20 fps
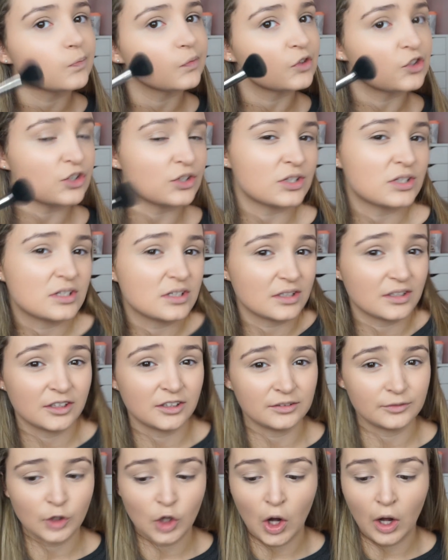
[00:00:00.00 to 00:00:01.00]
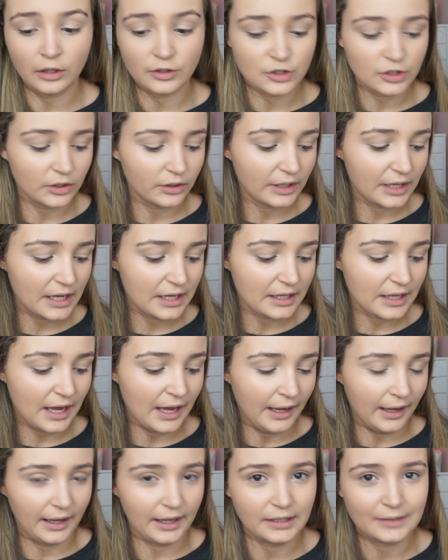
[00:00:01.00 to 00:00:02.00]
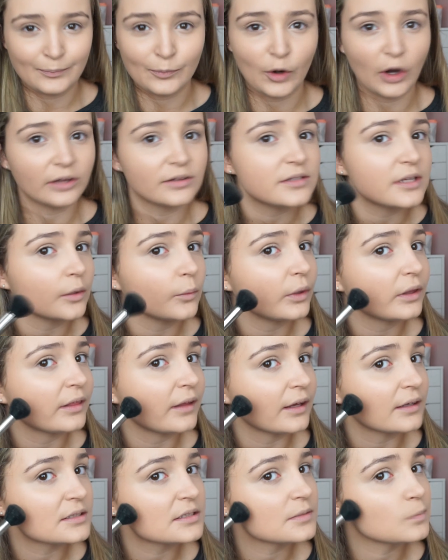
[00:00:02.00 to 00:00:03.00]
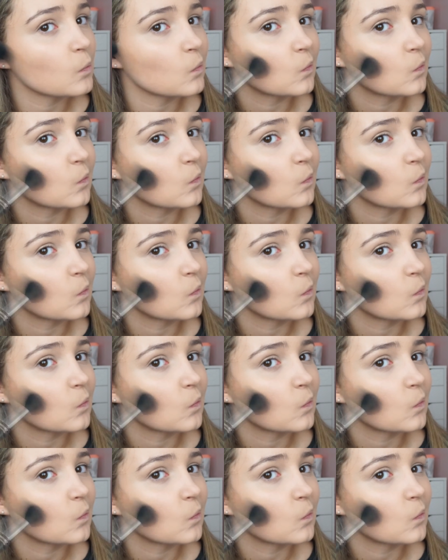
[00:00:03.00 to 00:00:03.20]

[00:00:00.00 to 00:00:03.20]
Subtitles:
just contouring and bronzing with this.